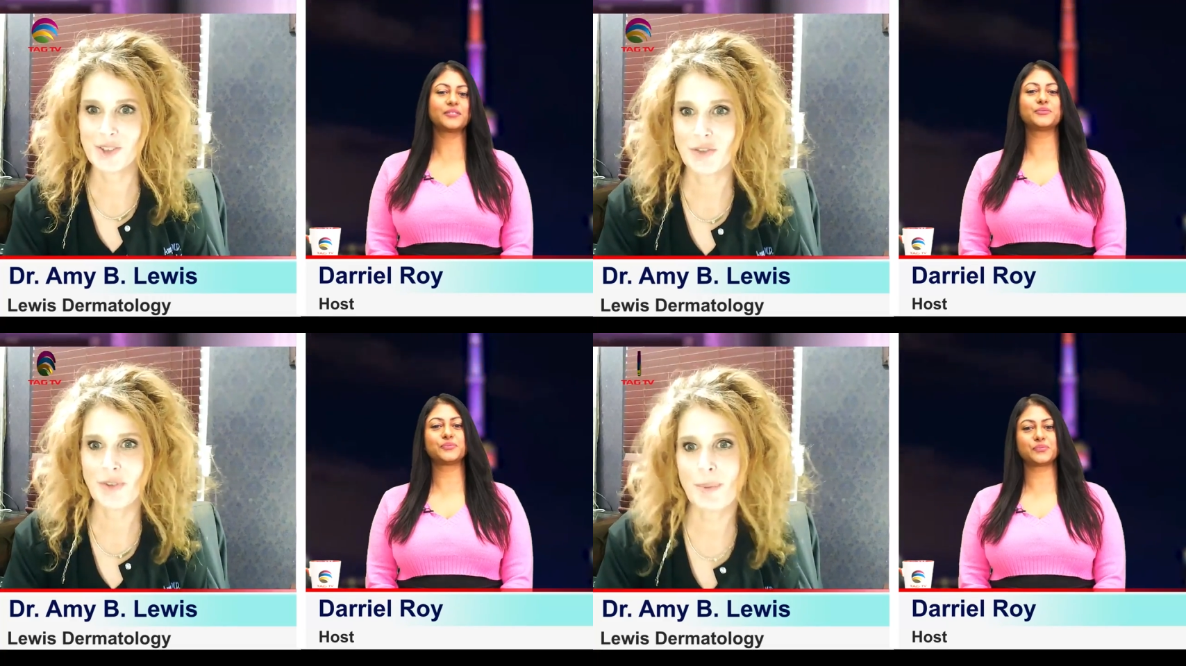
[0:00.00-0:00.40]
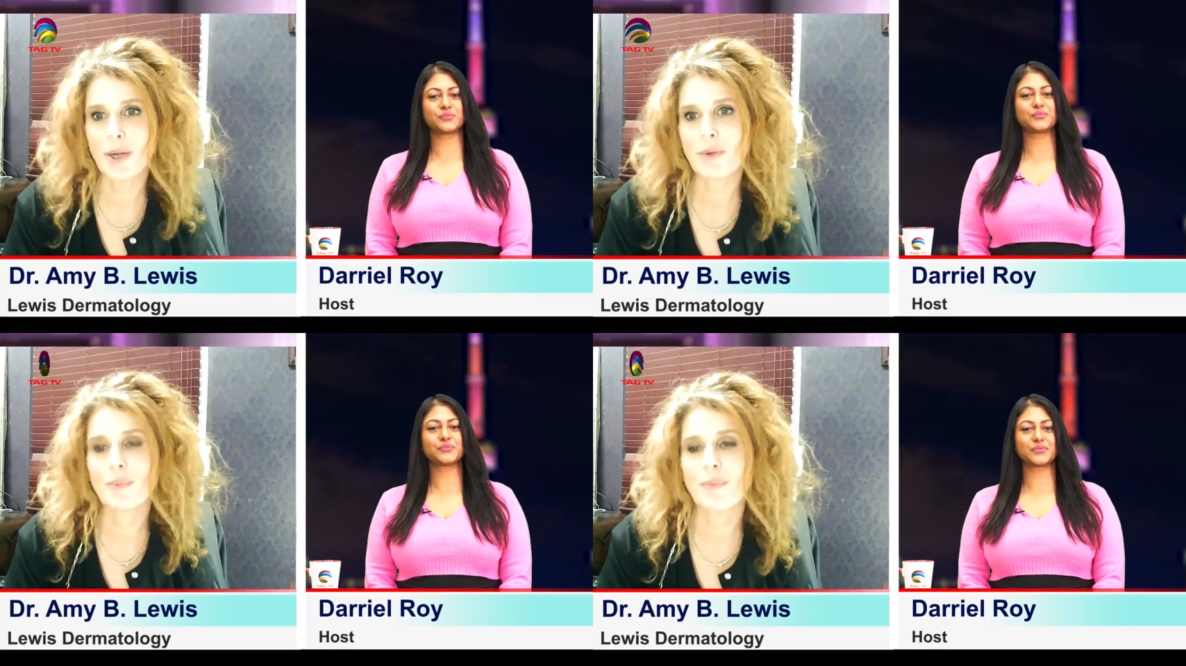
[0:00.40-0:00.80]
Speaker 1: So if I'm
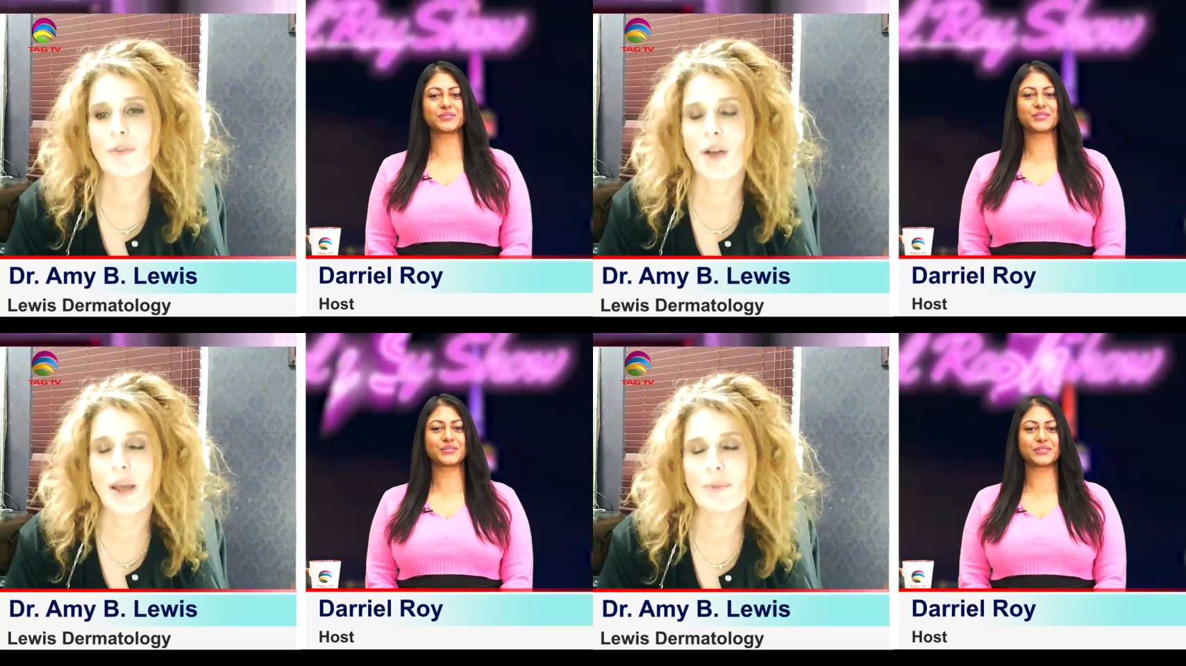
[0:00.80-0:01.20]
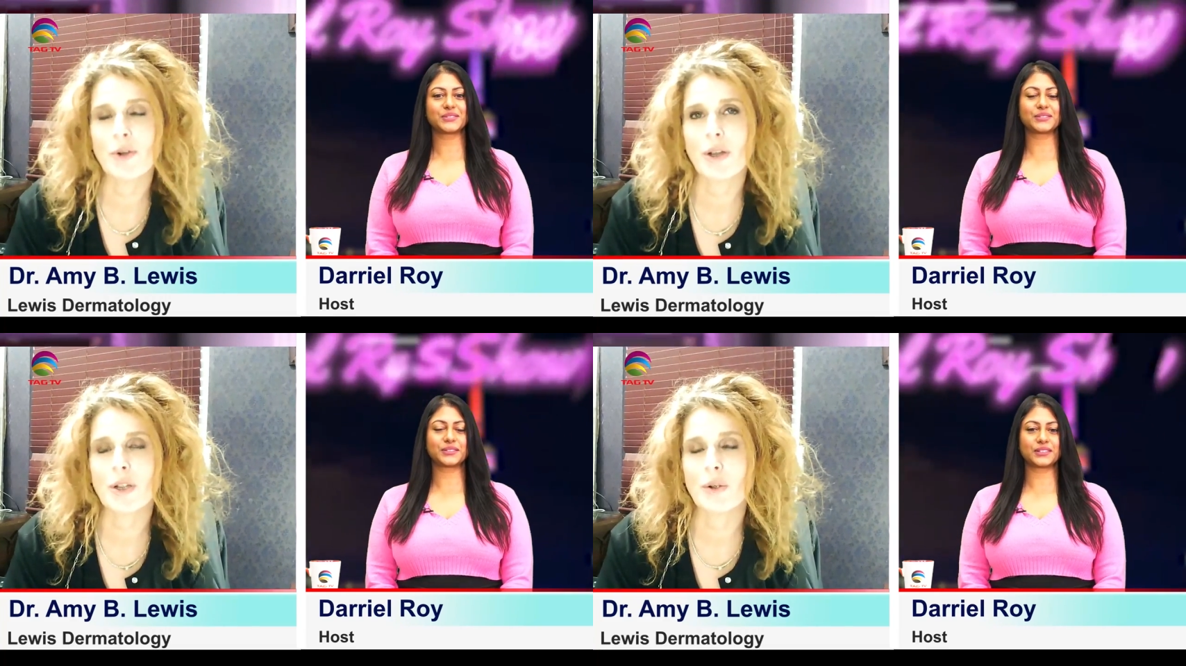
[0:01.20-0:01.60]
gonna if I'm
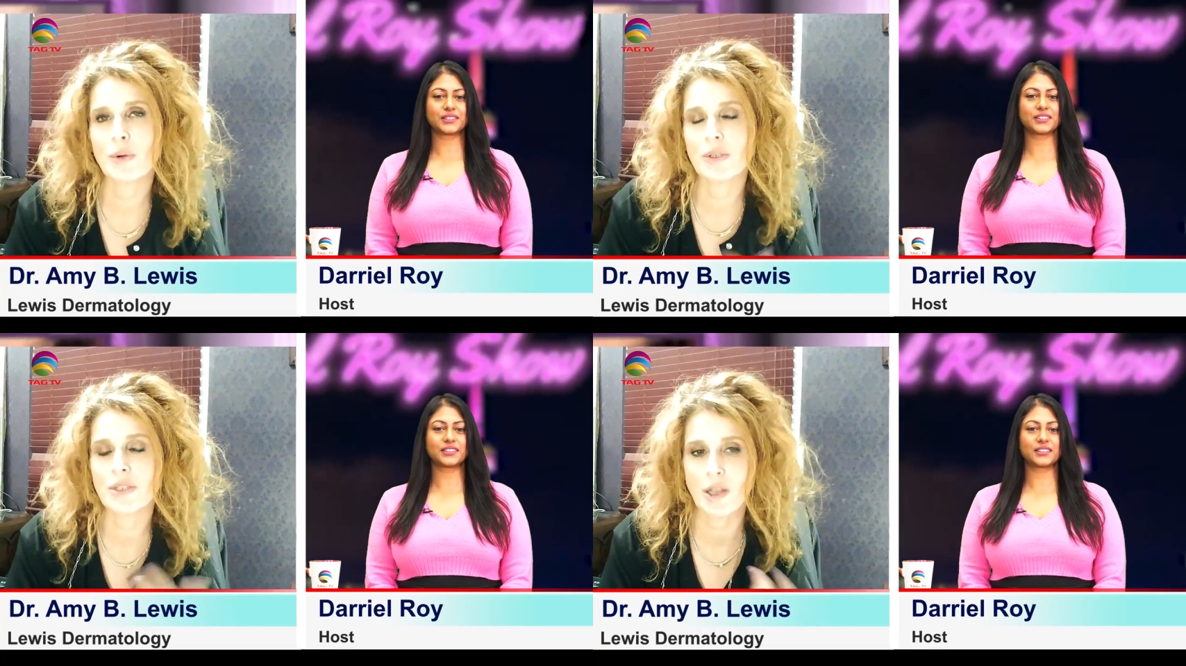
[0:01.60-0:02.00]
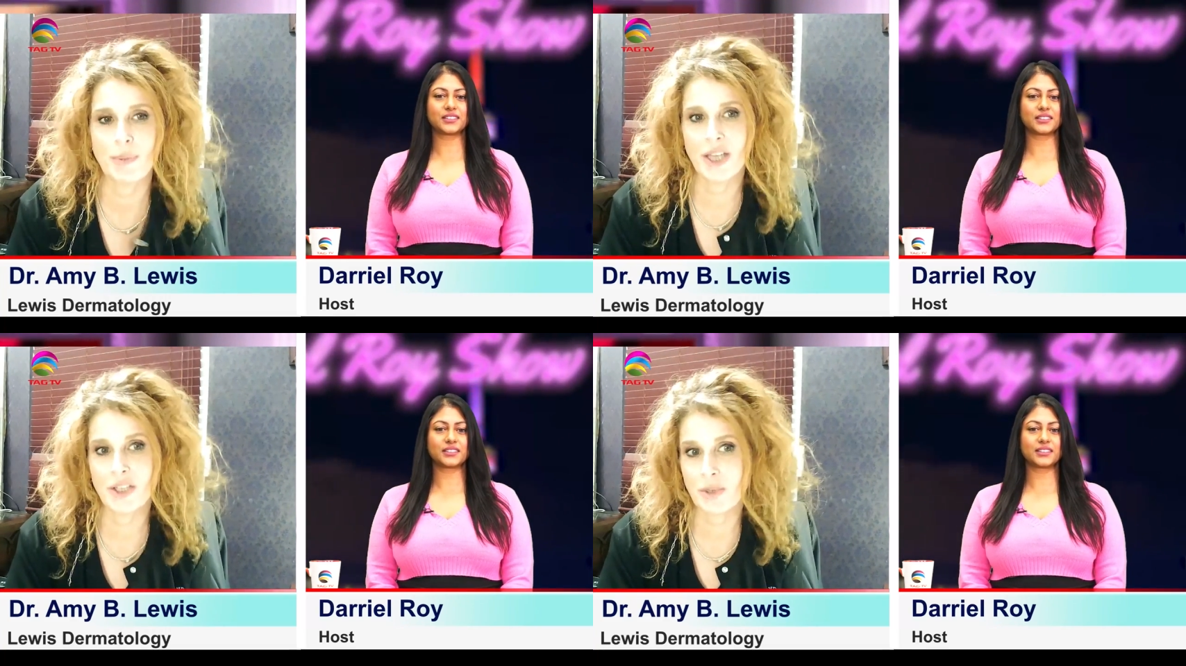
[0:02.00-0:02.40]
gonna tell a patient,